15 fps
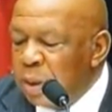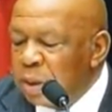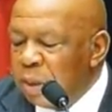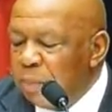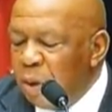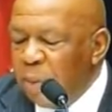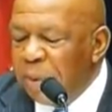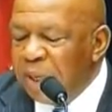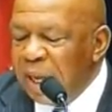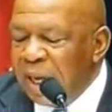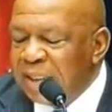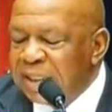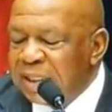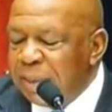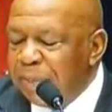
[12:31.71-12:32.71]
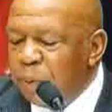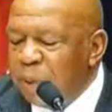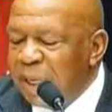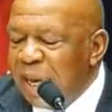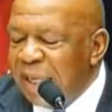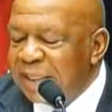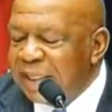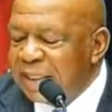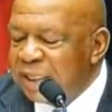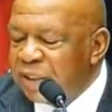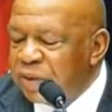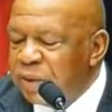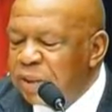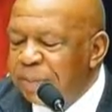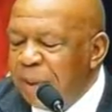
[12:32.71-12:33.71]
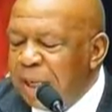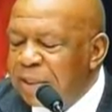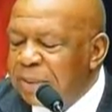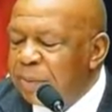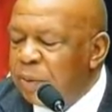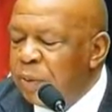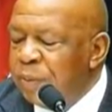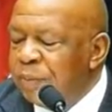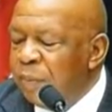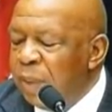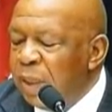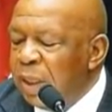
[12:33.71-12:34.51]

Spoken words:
to mobilize and deploy assets as soon as possible,